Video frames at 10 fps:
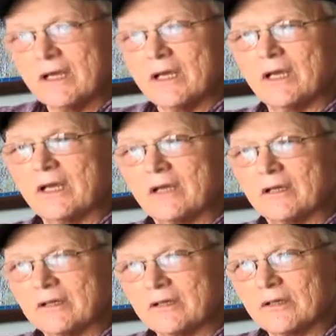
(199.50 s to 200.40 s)

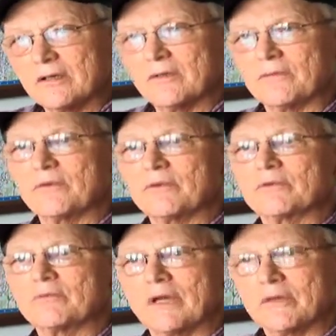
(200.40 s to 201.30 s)
and the
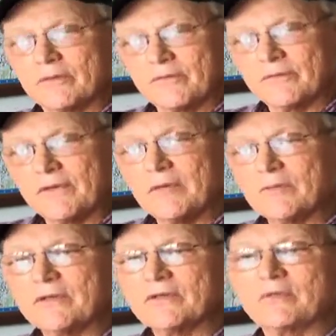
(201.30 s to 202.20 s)
first round of the
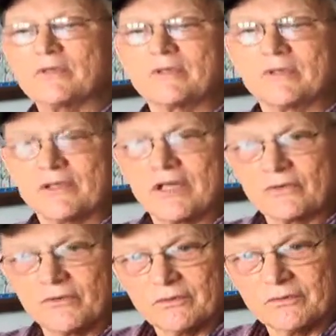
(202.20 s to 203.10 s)
families were
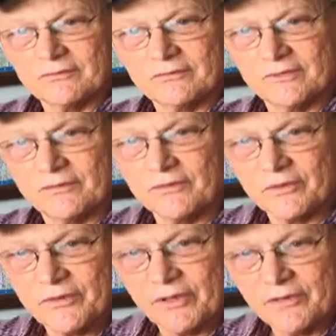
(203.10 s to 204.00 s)
successful.
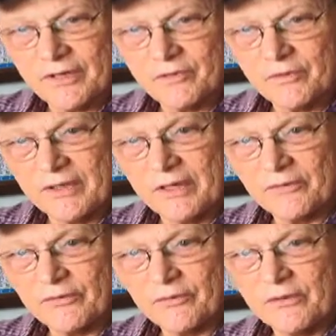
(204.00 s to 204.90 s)
They graduated
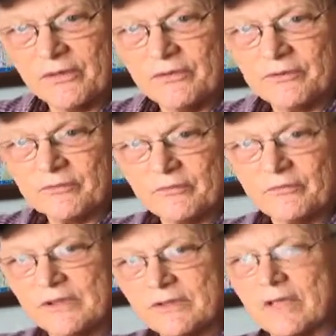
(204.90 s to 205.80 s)
after 3 years from
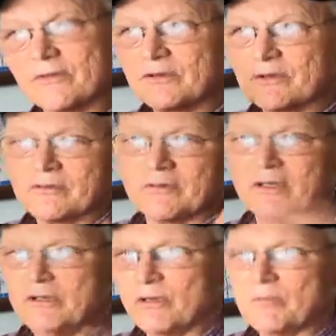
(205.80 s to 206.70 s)
these houses.
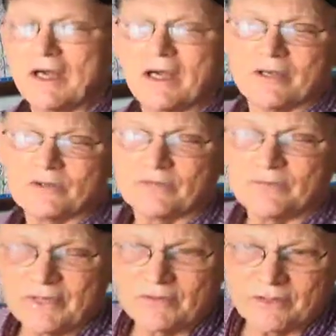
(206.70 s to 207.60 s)
You could buy a house for
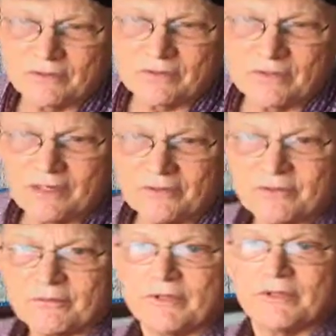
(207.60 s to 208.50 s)
$5,000,
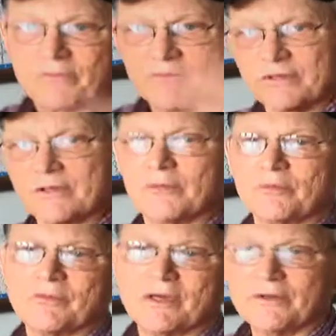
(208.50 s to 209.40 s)
and we'd just fix it up
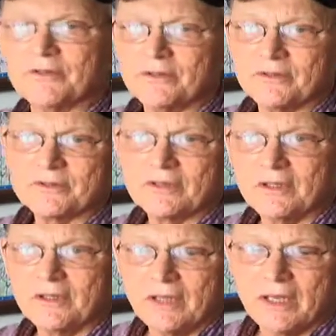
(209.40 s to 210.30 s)
with volunteers.
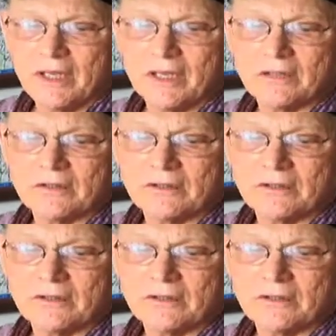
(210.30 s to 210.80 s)
And